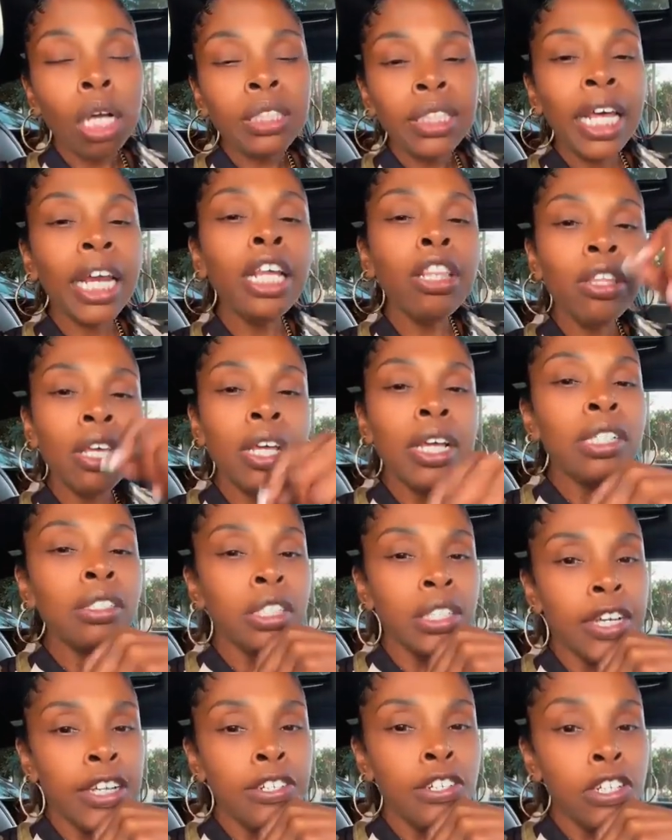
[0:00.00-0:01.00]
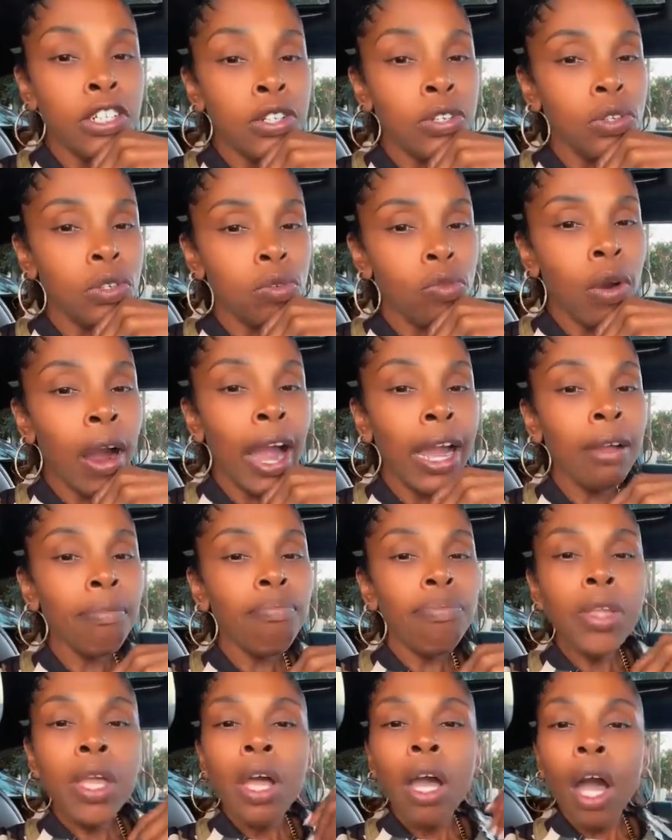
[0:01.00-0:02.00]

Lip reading: setting the intentions, right?